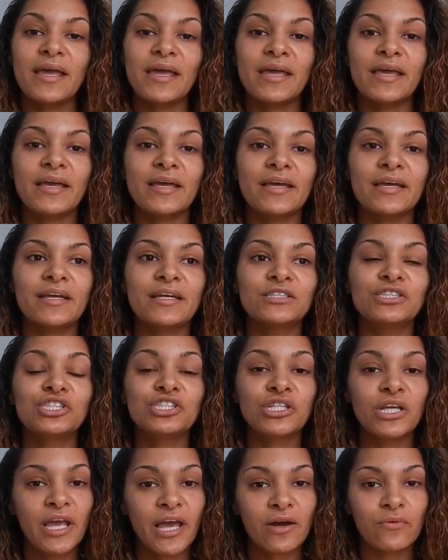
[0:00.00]
and
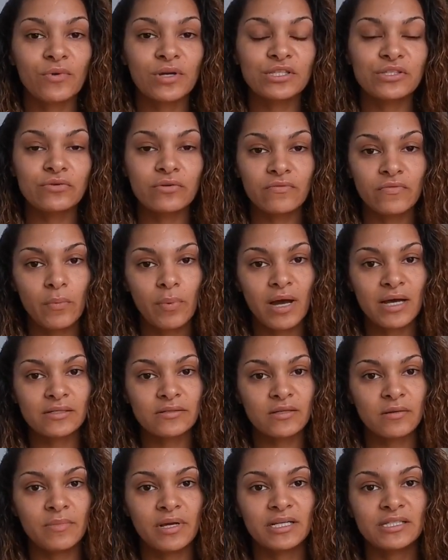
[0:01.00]
she had went to a
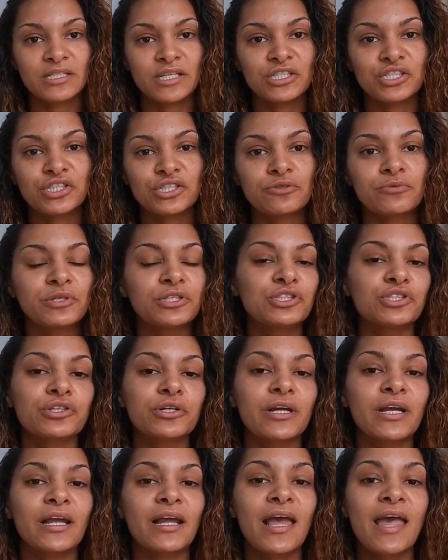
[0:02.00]
Vipassana meditation
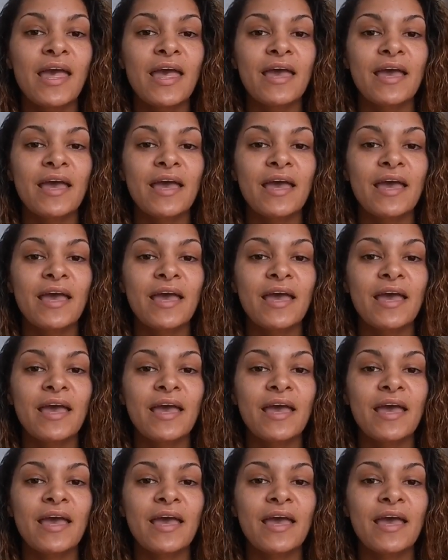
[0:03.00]
retreat.